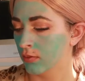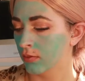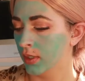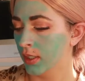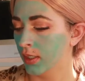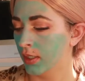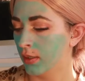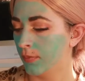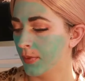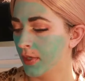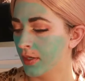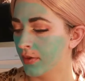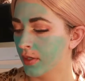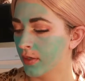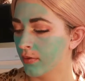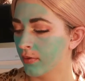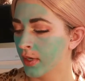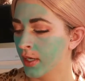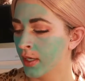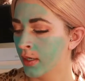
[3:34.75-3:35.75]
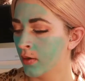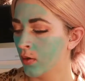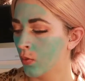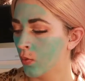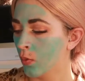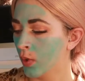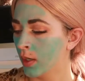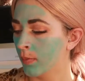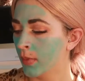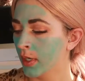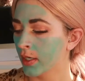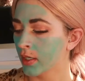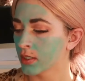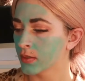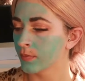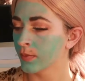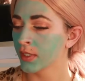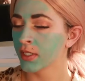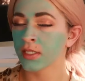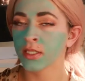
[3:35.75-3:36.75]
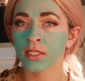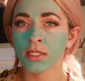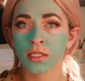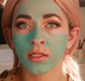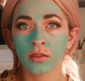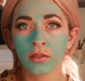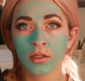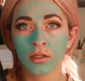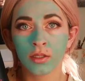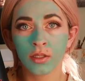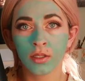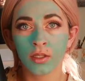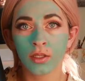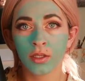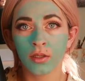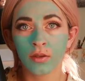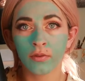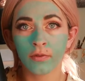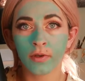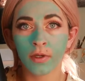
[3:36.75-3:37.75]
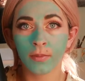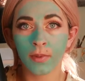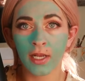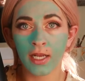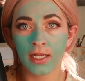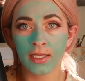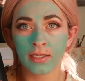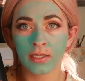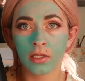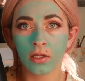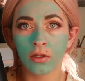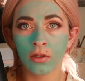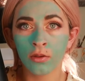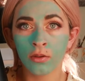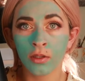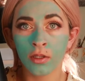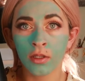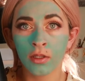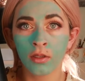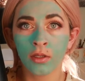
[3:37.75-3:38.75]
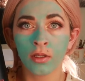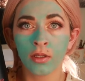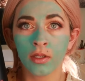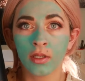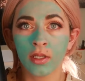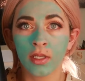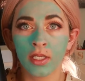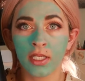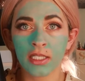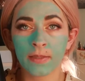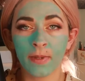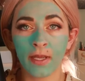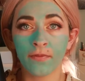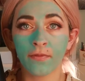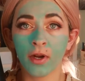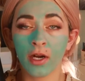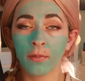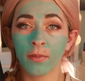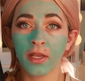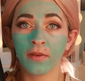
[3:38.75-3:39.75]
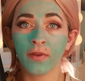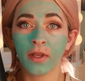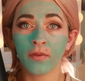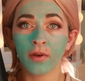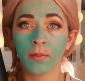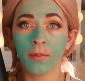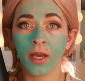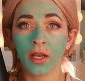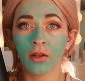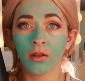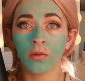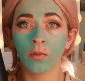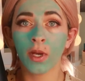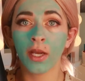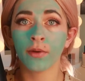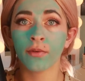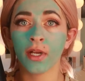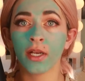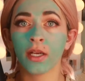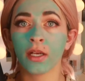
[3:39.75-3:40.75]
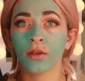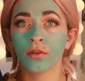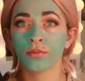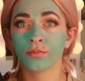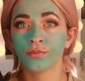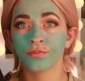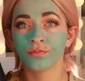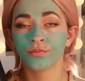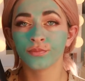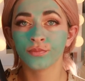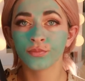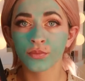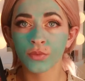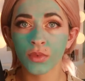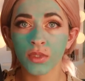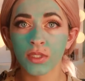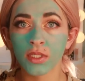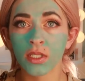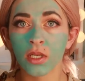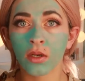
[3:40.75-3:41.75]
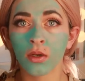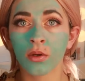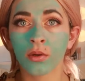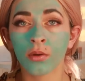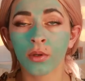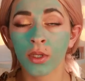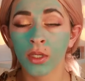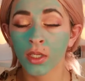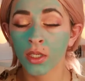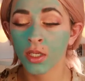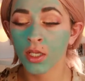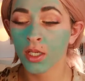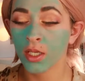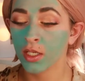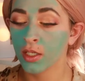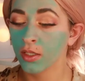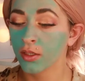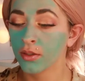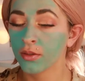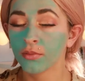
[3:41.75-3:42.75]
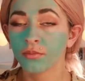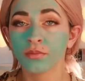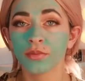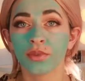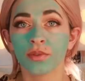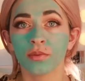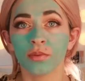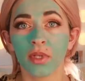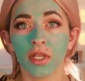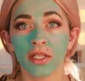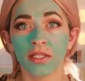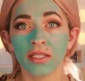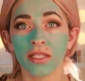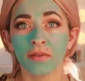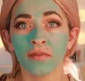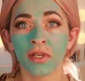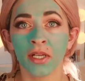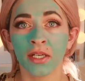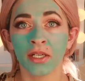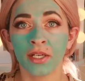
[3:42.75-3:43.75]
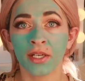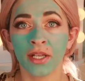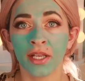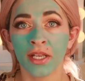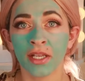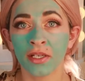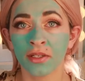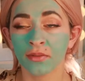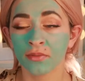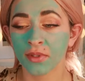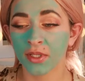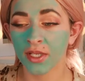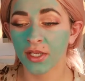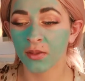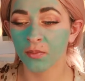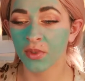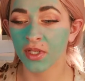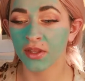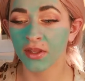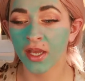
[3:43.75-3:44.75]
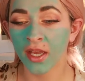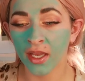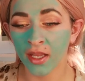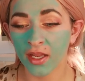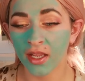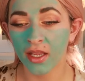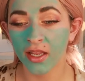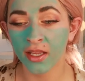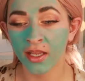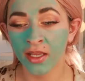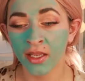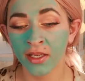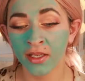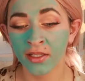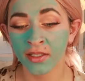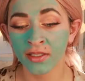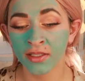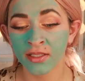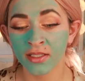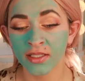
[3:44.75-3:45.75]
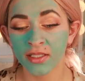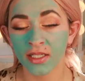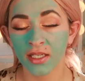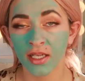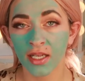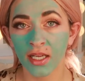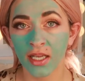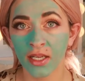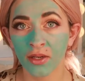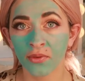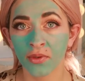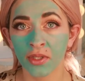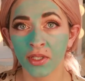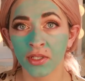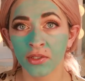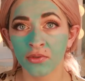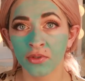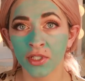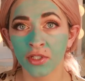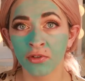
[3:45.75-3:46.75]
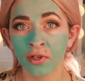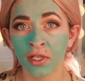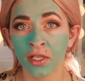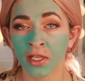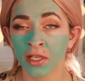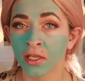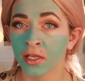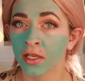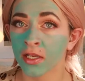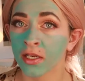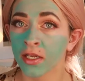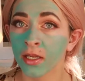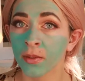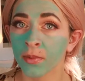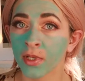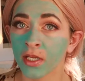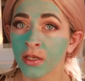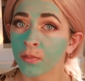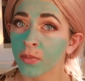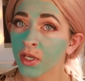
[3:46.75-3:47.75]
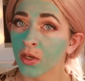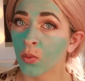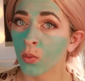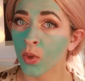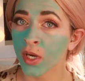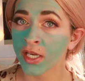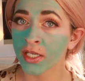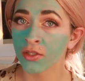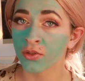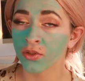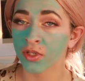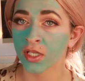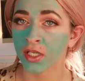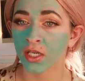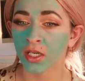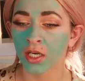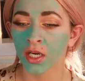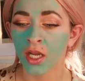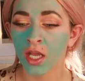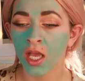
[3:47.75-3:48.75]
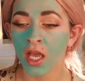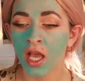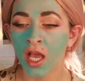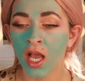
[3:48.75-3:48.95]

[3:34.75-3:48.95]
right? Apothic Red Winemaker's Blend from Costco is by far my favorite bottle of wine right now. So $7.99, can't beat that, and I really enjoy drinking it. And I am not a big wine drinker.